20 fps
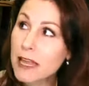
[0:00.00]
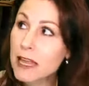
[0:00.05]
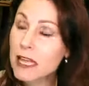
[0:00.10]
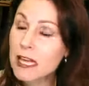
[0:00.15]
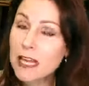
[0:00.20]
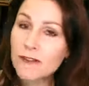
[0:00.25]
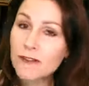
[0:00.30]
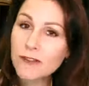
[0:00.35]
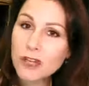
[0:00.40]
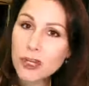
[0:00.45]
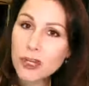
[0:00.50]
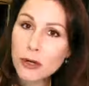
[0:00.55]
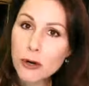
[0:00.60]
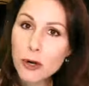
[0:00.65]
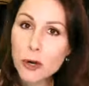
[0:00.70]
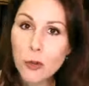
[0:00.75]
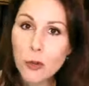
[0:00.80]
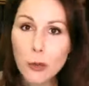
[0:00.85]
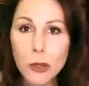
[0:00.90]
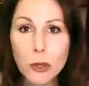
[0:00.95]
left to your
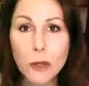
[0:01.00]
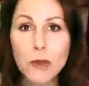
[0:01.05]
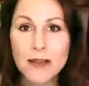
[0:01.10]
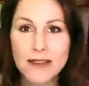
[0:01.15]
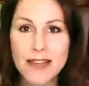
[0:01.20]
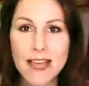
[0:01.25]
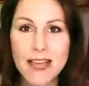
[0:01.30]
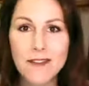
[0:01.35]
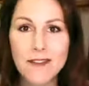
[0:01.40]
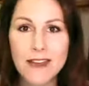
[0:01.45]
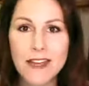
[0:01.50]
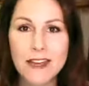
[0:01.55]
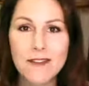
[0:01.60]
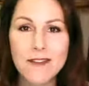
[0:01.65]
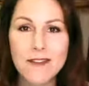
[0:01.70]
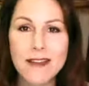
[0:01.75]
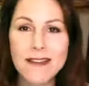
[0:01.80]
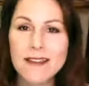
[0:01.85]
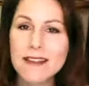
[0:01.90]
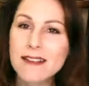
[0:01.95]
own will with saving and
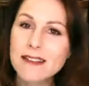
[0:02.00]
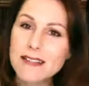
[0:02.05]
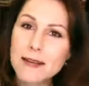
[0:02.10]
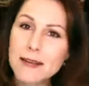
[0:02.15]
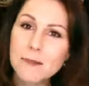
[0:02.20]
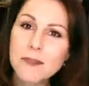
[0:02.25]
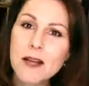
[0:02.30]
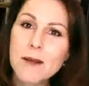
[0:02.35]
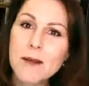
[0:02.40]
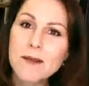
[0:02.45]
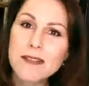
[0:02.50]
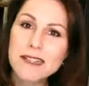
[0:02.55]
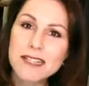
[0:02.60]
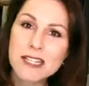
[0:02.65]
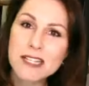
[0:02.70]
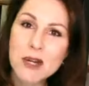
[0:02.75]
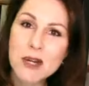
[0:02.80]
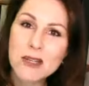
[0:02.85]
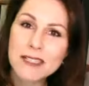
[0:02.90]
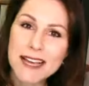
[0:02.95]
investing, sometimes it's
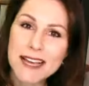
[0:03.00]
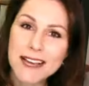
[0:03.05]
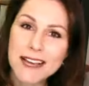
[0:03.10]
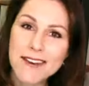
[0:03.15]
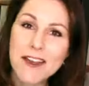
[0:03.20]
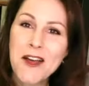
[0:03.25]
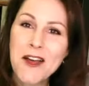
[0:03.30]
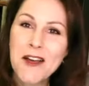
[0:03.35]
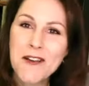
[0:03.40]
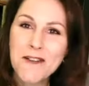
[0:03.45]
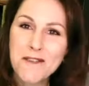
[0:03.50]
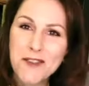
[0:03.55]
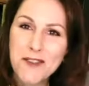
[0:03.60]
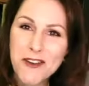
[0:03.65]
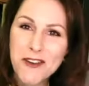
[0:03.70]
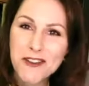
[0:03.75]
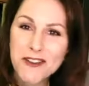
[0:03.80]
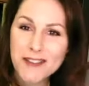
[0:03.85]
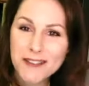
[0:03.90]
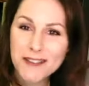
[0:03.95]
not done
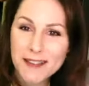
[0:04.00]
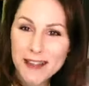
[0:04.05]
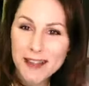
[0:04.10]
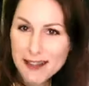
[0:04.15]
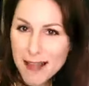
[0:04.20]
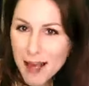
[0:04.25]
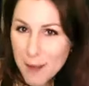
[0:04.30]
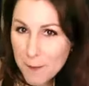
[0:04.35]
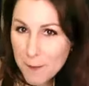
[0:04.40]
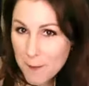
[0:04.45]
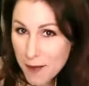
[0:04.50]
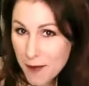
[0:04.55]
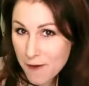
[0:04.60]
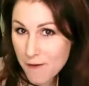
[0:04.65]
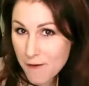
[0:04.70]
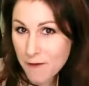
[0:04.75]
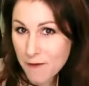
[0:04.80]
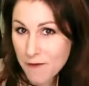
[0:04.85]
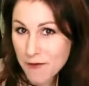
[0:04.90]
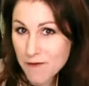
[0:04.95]
versus
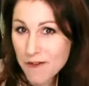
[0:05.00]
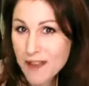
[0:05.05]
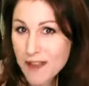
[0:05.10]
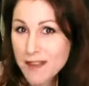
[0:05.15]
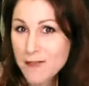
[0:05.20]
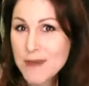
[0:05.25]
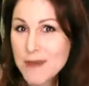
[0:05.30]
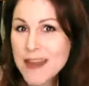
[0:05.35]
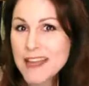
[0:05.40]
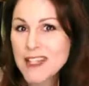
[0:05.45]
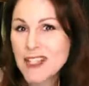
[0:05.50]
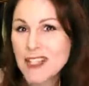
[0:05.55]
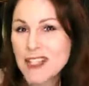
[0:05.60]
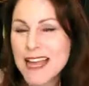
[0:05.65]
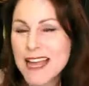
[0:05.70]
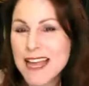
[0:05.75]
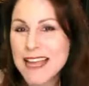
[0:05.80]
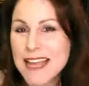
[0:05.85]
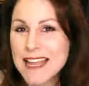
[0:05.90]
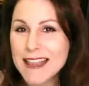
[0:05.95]
an investment manager
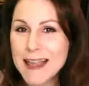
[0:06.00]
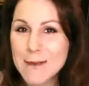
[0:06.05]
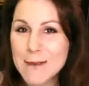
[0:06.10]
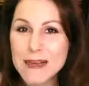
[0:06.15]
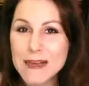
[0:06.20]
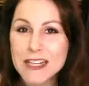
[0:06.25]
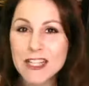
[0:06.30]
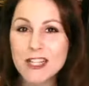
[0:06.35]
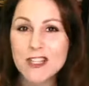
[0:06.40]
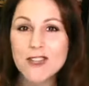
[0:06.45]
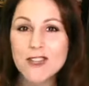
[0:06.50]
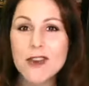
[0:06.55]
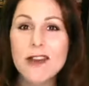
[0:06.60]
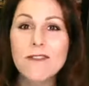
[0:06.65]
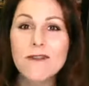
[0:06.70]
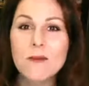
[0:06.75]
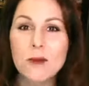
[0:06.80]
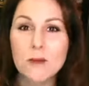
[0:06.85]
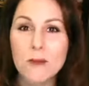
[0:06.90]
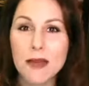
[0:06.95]
taking that money straight
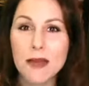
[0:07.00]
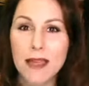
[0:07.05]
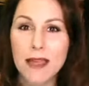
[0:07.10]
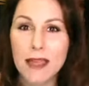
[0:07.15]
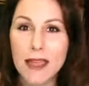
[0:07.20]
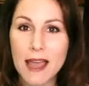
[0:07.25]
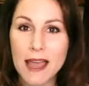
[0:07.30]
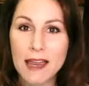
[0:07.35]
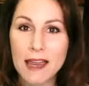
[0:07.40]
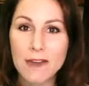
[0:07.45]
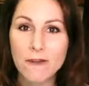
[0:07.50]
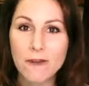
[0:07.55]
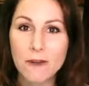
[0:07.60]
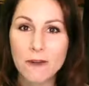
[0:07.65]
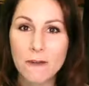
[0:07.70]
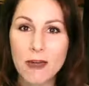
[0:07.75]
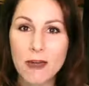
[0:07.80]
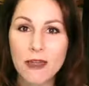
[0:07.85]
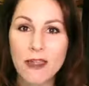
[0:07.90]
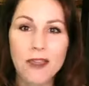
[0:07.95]
from your bank account every
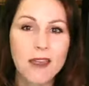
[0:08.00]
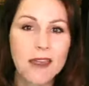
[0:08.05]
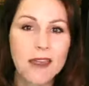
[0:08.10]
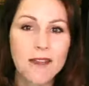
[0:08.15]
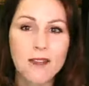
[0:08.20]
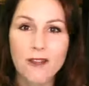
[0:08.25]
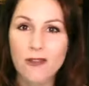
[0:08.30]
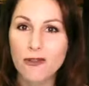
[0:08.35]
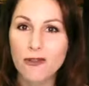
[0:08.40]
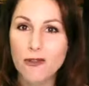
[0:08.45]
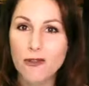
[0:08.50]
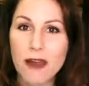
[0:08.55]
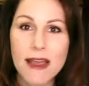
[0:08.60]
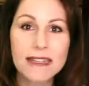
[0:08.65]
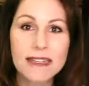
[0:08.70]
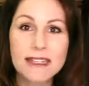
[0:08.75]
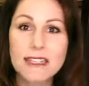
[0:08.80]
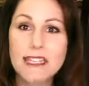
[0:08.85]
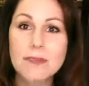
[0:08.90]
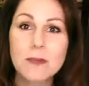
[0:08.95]
month. It's a
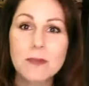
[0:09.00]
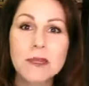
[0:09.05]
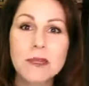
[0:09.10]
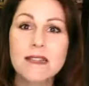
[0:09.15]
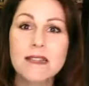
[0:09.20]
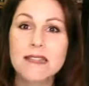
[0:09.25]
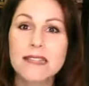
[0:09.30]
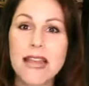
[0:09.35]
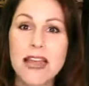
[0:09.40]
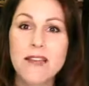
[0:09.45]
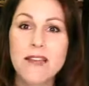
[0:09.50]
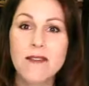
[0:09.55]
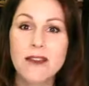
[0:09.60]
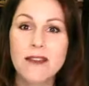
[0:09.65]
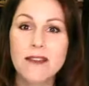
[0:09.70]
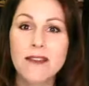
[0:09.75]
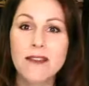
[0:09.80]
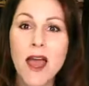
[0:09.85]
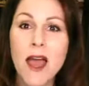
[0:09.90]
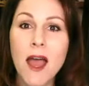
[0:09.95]
great disciplined
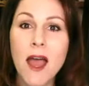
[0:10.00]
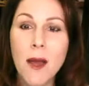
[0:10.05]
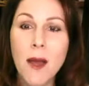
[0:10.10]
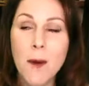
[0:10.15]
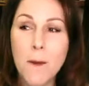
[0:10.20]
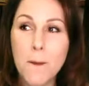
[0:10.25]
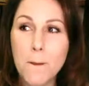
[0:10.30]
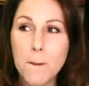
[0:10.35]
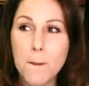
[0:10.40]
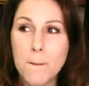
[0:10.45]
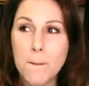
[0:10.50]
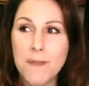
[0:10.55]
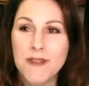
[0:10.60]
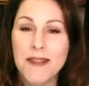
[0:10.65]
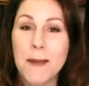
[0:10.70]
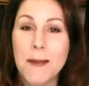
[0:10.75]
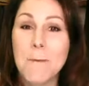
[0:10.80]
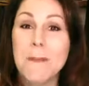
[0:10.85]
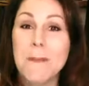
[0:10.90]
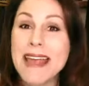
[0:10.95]
savings.
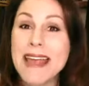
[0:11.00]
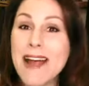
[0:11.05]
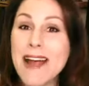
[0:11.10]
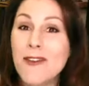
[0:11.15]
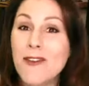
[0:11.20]
Somebody else